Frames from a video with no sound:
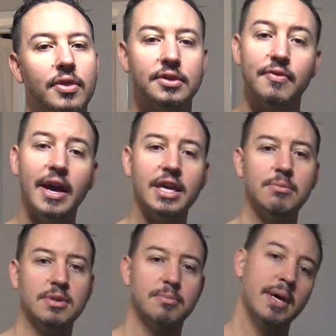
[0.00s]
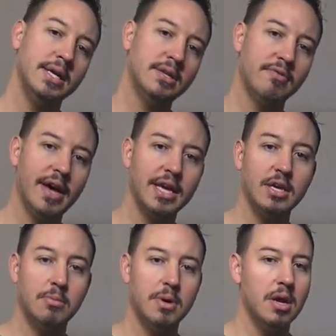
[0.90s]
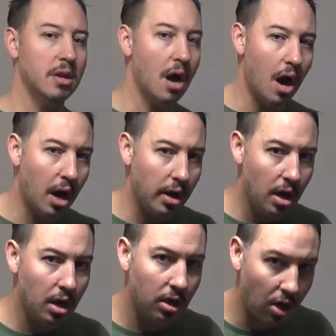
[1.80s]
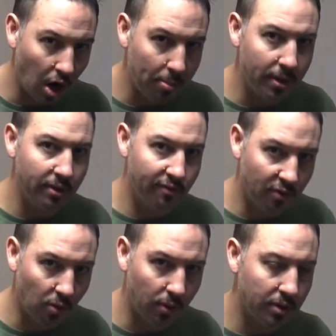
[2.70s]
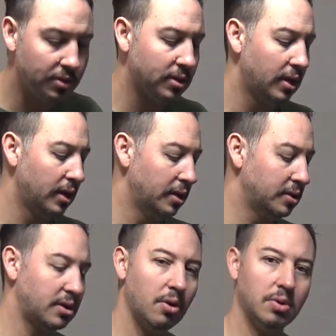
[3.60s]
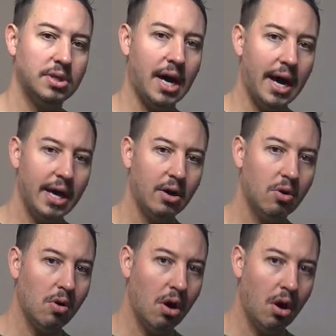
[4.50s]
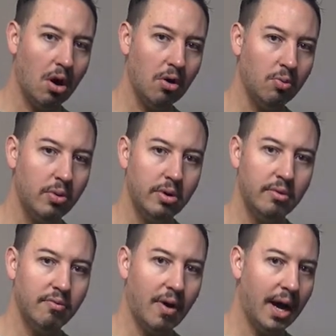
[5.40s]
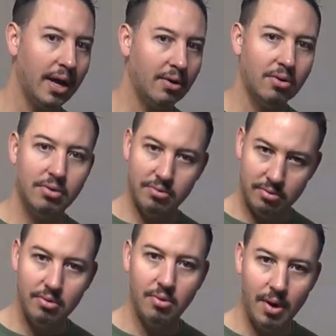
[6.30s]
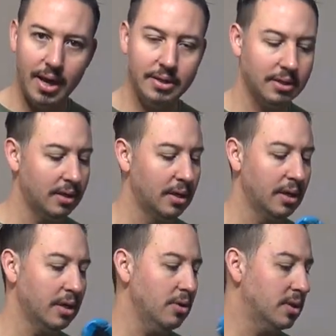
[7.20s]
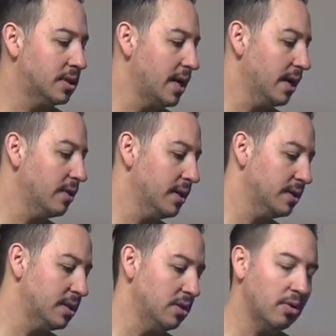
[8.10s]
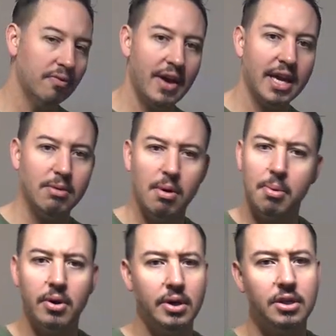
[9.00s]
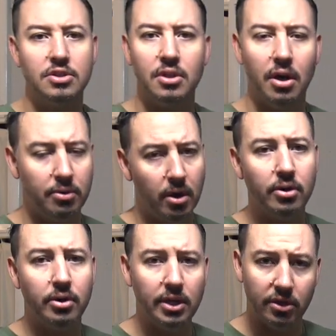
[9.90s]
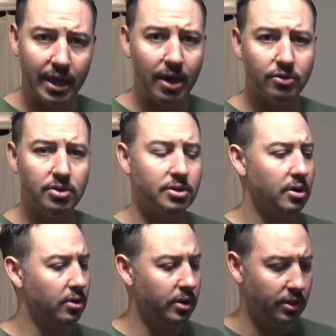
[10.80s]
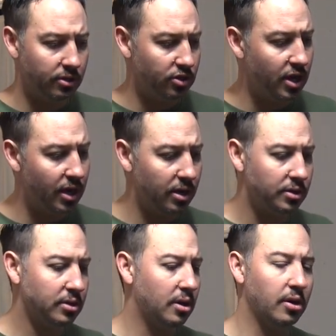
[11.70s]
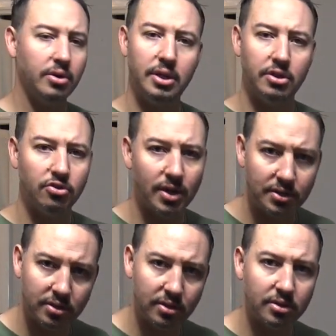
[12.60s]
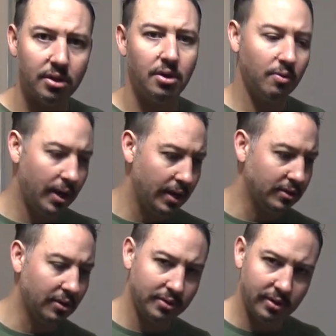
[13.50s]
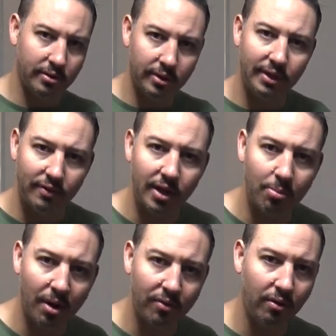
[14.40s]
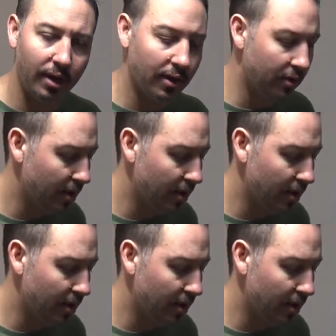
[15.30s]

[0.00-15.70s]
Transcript: This vacuum is made to vacuum non-carpeted floors, so tile, hardwood, vinyl, right? You just take this and you can vacuum up underneath, un underneath couches, underneath chairs, underneath dressers, right? As long as they're lifted up off the ground.